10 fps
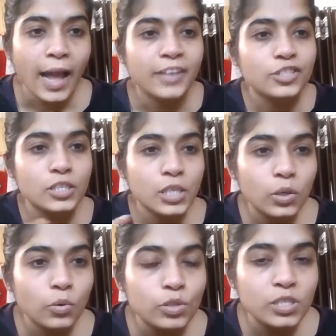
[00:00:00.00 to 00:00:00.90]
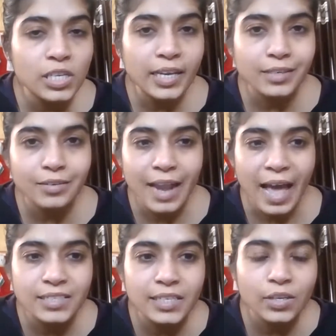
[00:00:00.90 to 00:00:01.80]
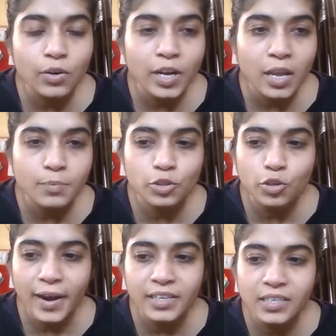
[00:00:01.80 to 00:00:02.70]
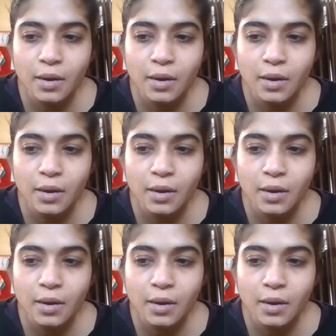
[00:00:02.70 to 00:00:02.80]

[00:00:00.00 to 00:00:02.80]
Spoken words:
And just loosening and relaxing your hips joint